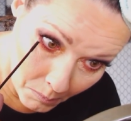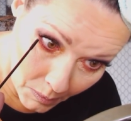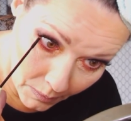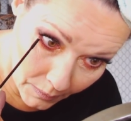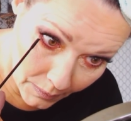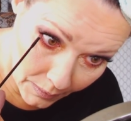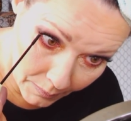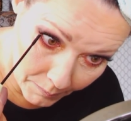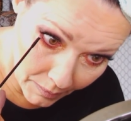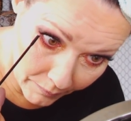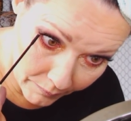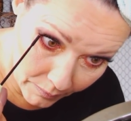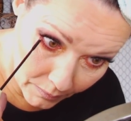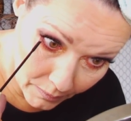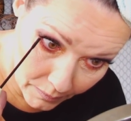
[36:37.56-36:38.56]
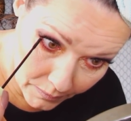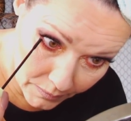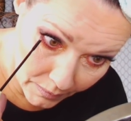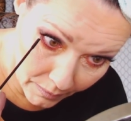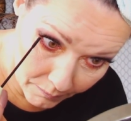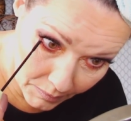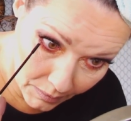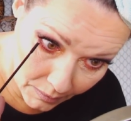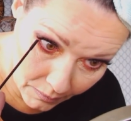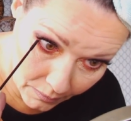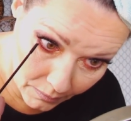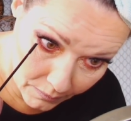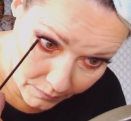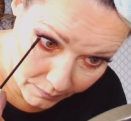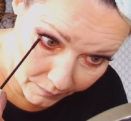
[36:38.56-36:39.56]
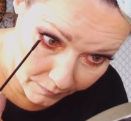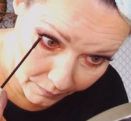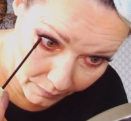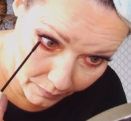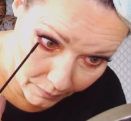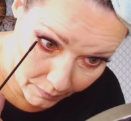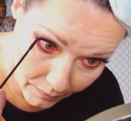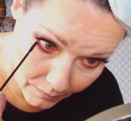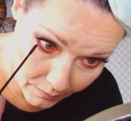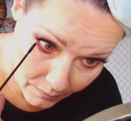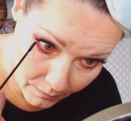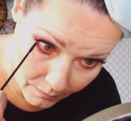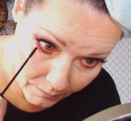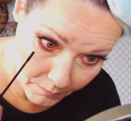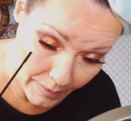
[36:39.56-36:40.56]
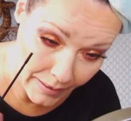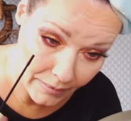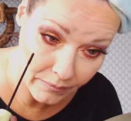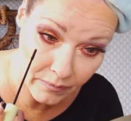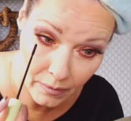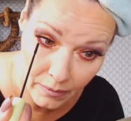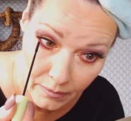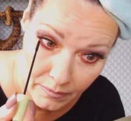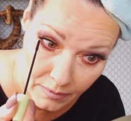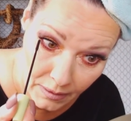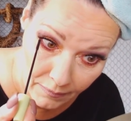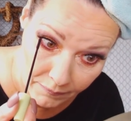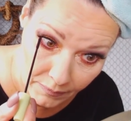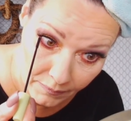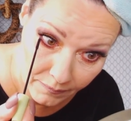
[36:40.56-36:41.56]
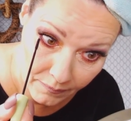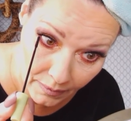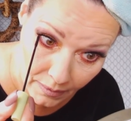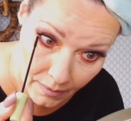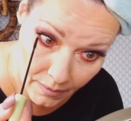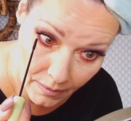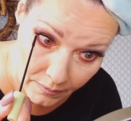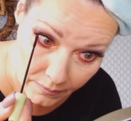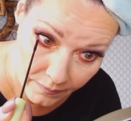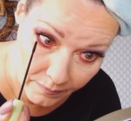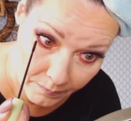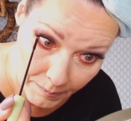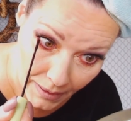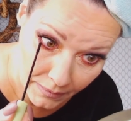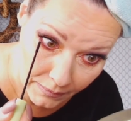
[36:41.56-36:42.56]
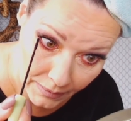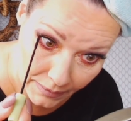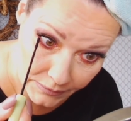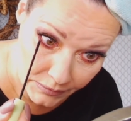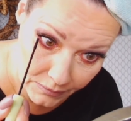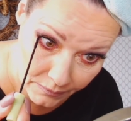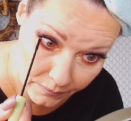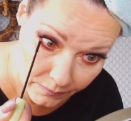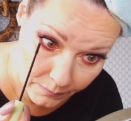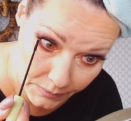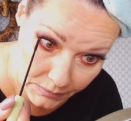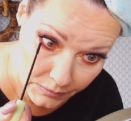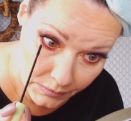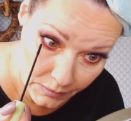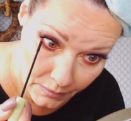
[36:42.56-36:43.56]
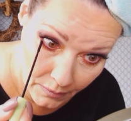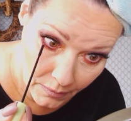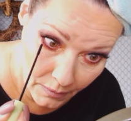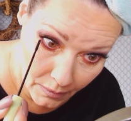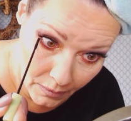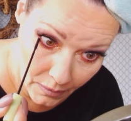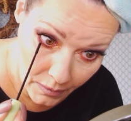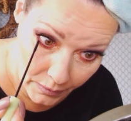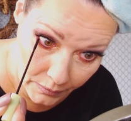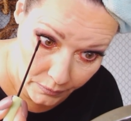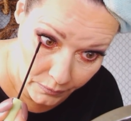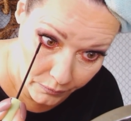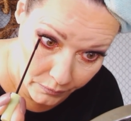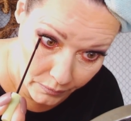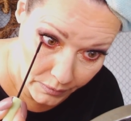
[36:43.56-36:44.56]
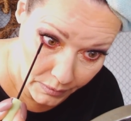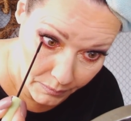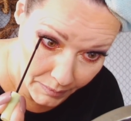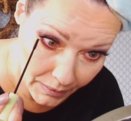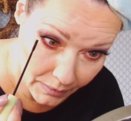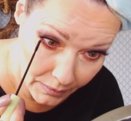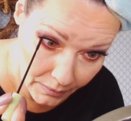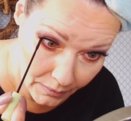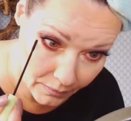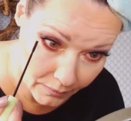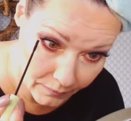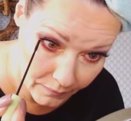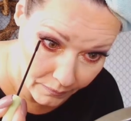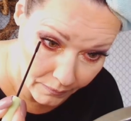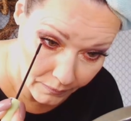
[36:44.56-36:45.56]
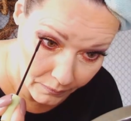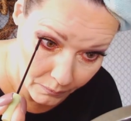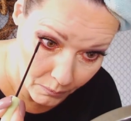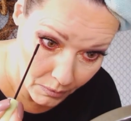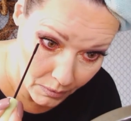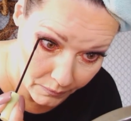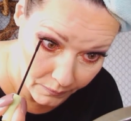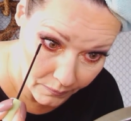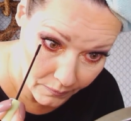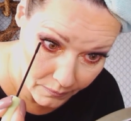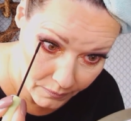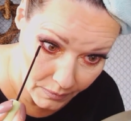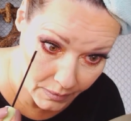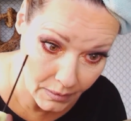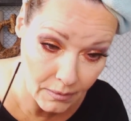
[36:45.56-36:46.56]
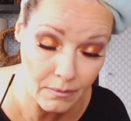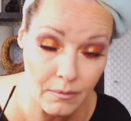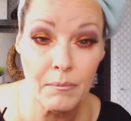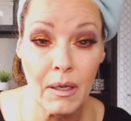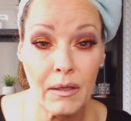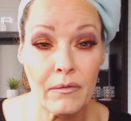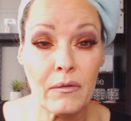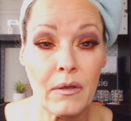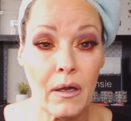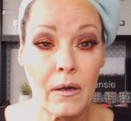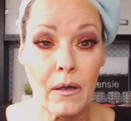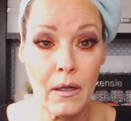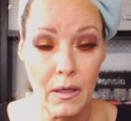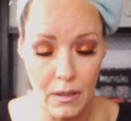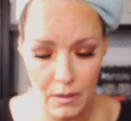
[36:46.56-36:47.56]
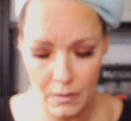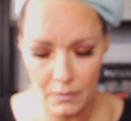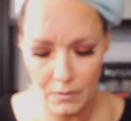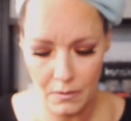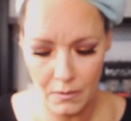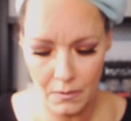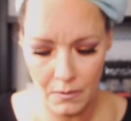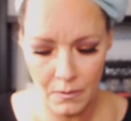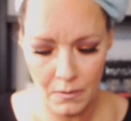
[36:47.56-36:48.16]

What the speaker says: But like, I'm having a hard time getting it to stay, the mascara to even stay on these back lashes, which are usually my easiest ones to get mascara on.